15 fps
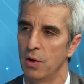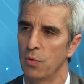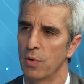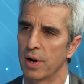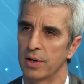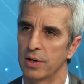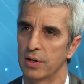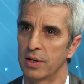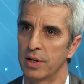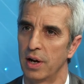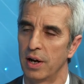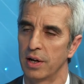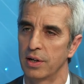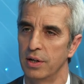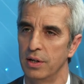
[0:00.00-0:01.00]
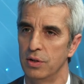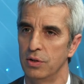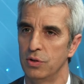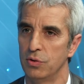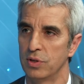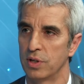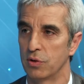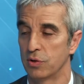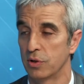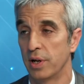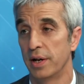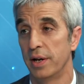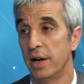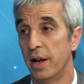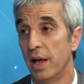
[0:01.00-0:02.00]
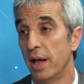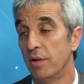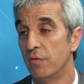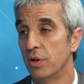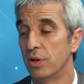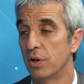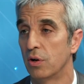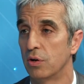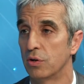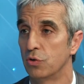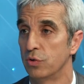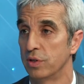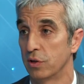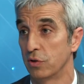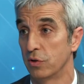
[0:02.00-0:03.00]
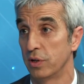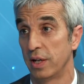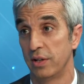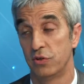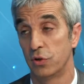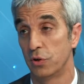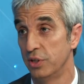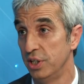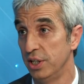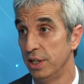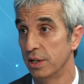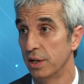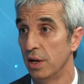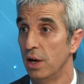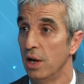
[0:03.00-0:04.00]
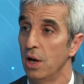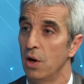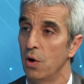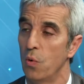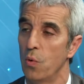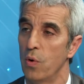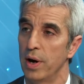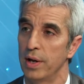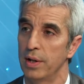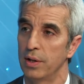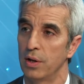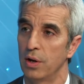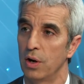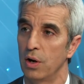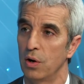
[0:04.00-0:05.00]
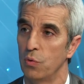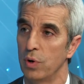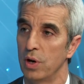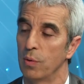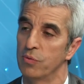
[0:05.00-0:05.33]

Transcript: We are not like in 2011 or 2013 when we